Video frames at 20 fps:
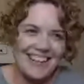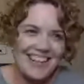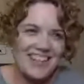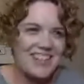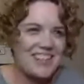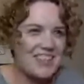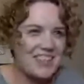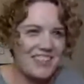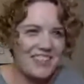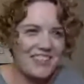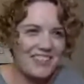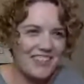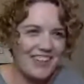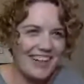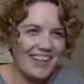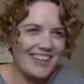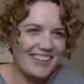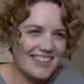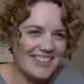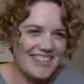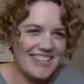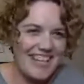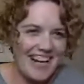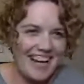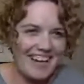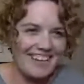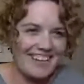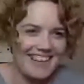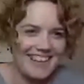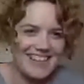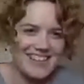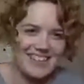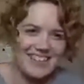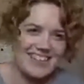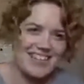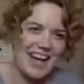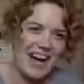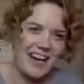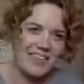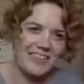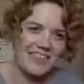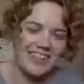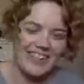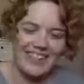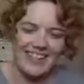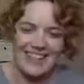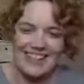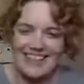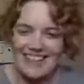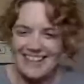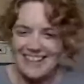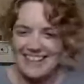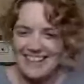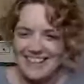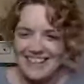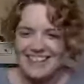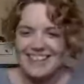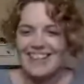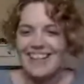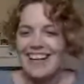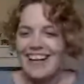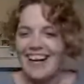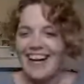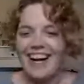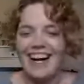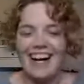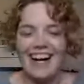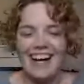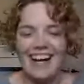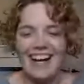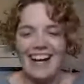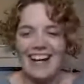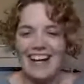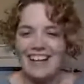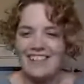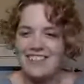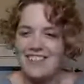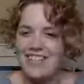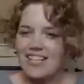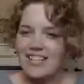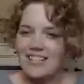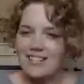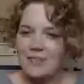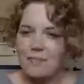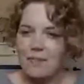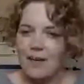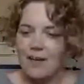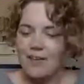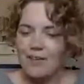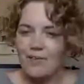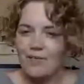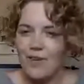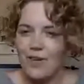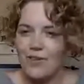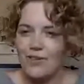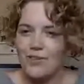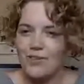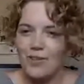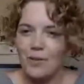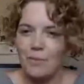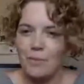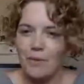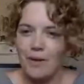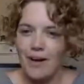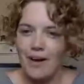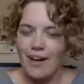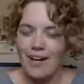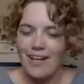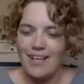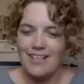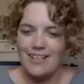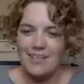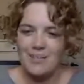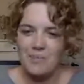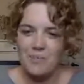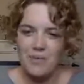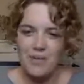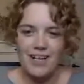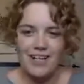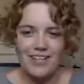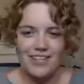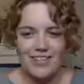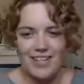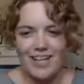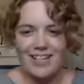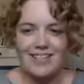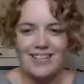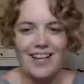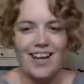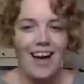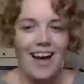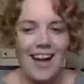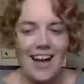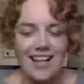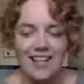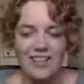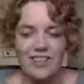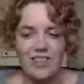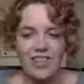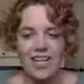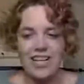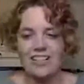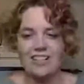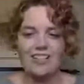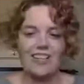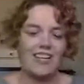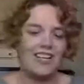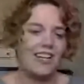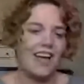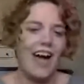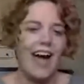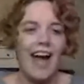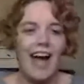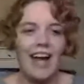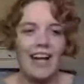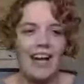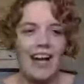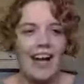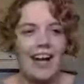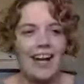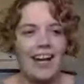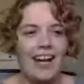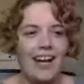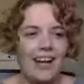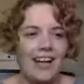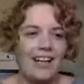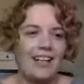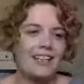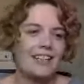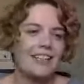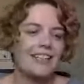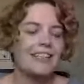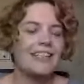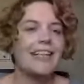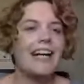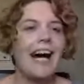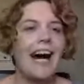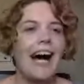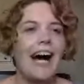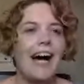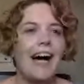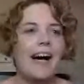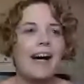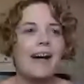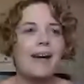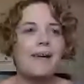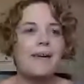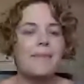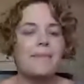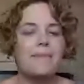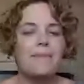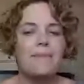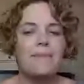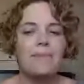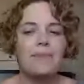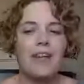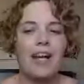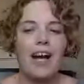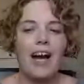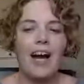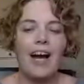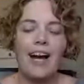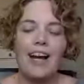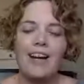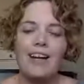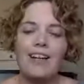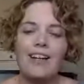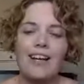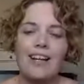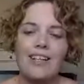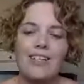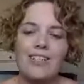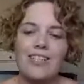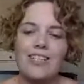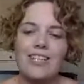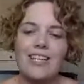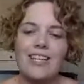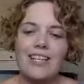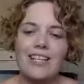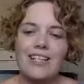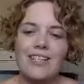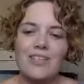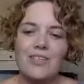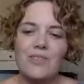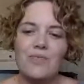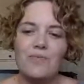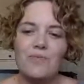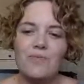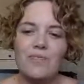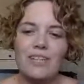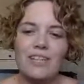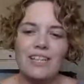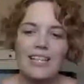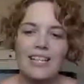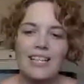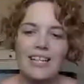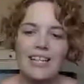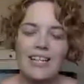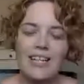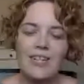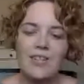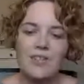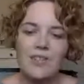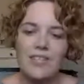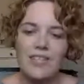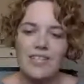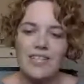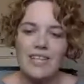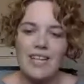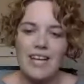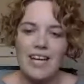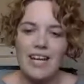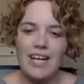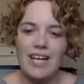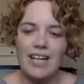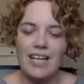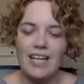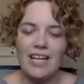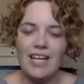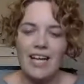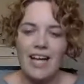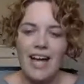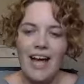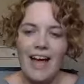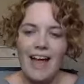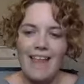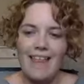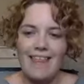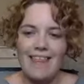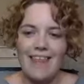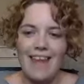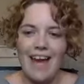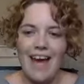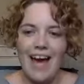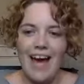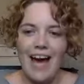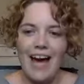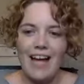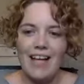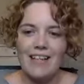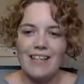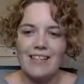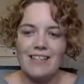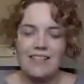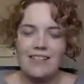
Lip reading: do you understand that's what's happening? I've seen some other folks jump on. I see Bree and Jessica and Jason. Hey. I just think it's really interesting that